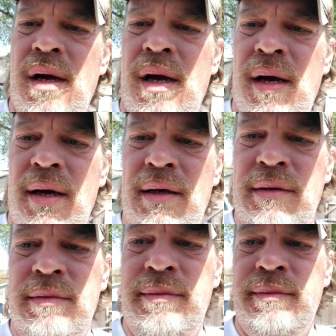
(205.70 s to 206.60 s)

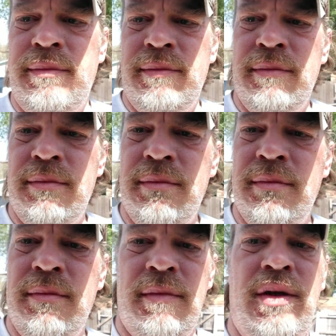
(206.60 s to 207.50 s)
you
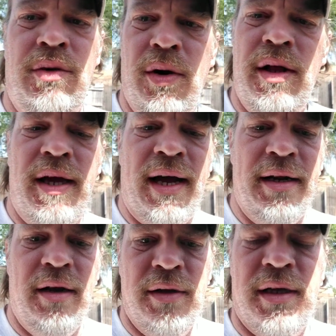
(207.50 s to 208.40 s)
really got
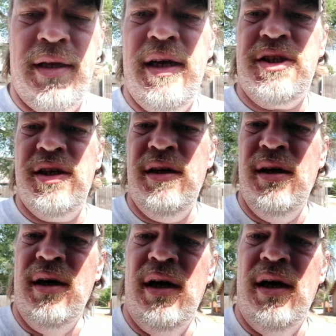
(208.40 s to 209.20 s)
to know the condition of